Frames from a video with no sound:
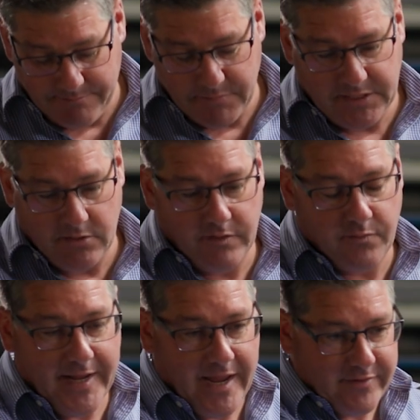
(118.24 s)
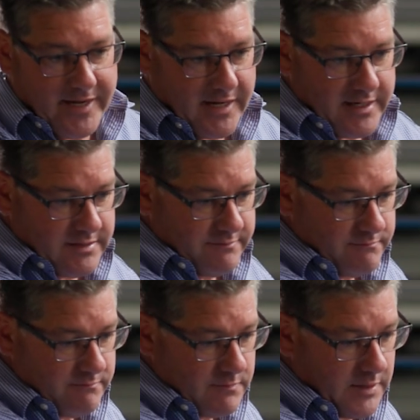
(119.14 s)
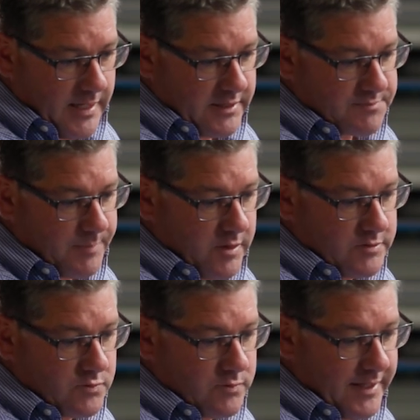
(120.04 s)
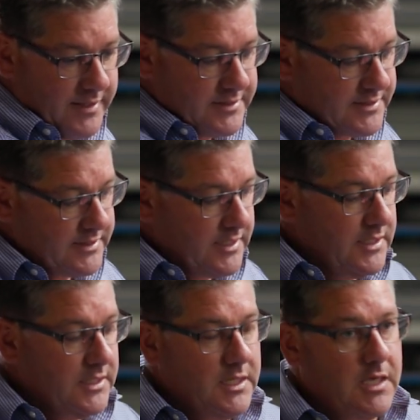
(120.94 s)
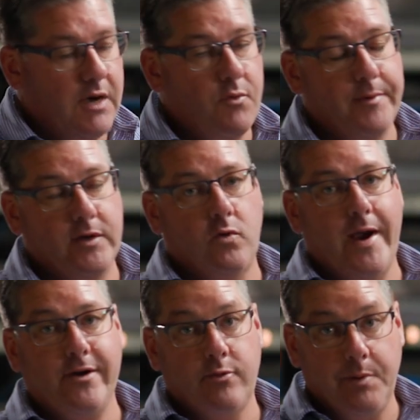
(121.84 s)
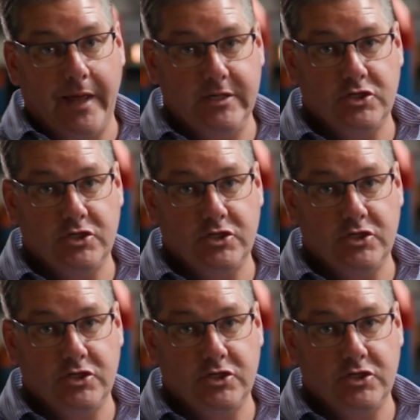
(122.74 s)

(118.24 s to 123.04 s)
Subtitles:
material that we have at our disposal is what we call Aquaplate